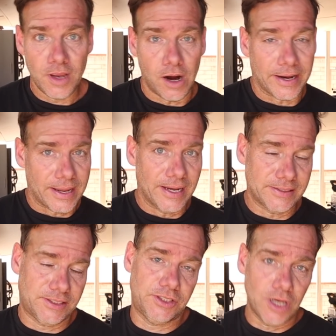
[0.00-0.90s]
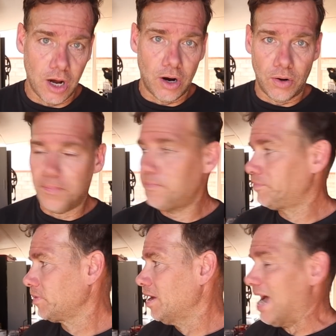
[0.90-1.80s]
All right, guys, so
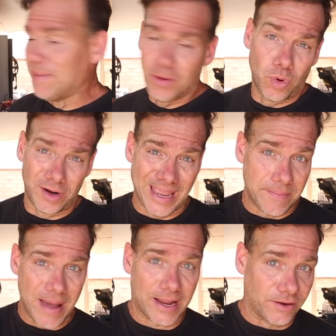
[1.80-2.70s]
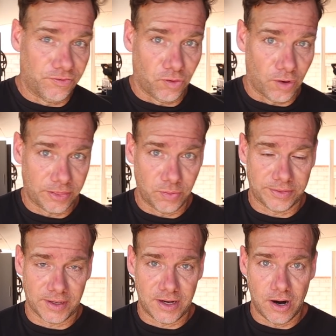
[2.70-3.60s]
I've been working back and forth with
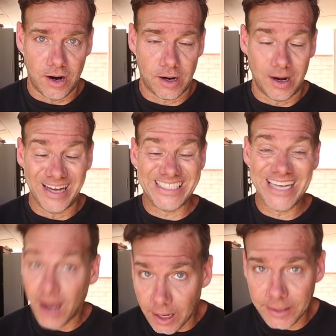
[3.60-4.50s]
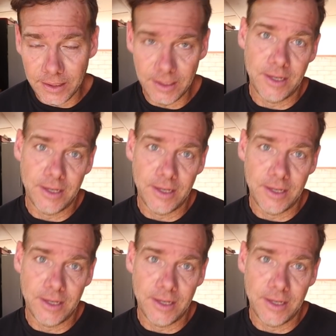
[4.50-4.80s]
the car a ton.